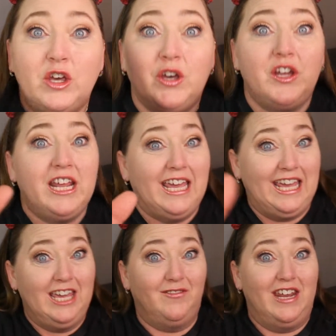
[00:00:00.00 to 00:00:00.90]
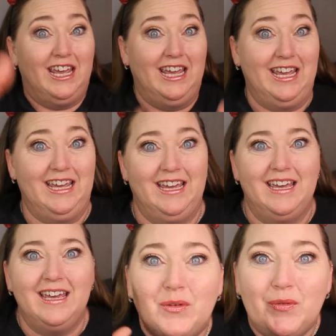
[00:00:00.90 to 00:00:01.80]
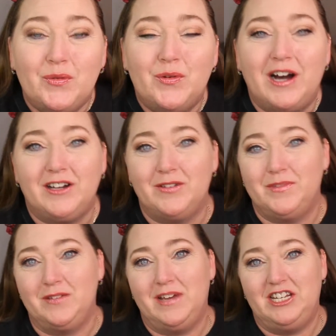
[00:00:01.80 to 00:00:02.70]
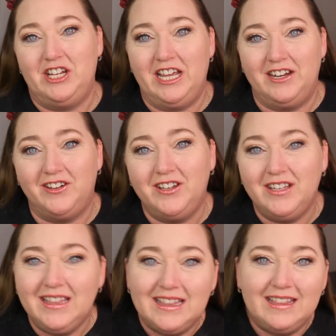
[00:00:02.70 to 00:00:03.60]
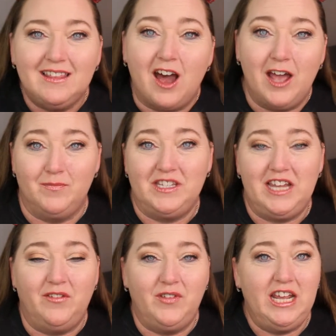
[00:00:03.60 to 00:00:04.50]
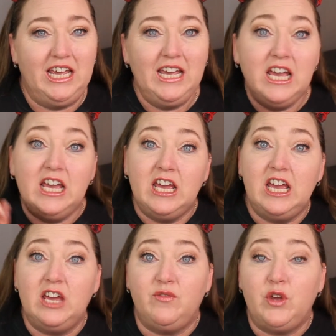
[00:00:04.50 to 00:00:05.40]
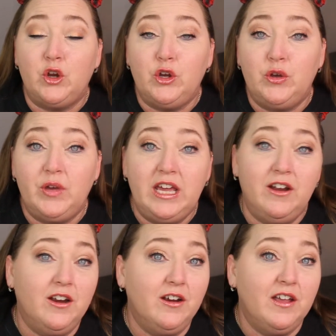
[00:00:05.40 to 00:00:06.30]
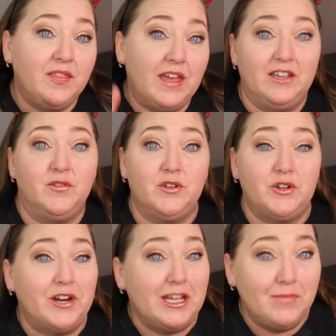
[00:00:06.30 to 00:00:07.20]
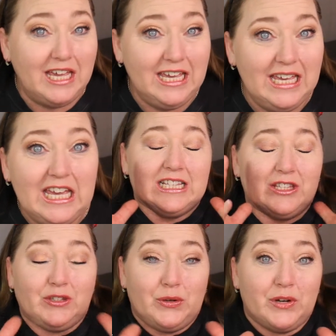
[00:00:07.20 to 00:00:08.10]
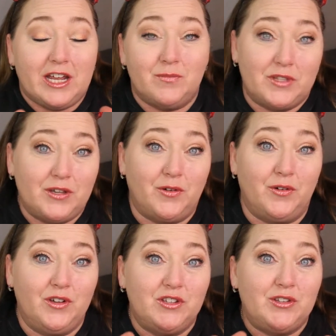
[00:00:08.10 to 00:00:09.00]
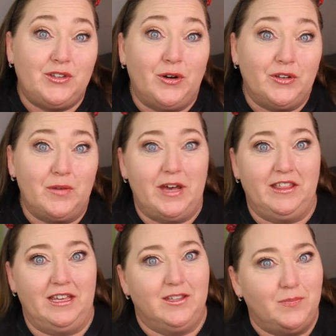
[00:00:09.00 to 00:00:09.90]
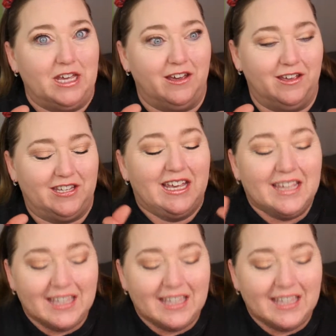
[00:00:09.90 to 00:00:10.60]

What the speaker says: Good evening. Welcome to my channel. I'm Stephanie. If you're new here, thanks for joining me. Dude, I am so stoked about this because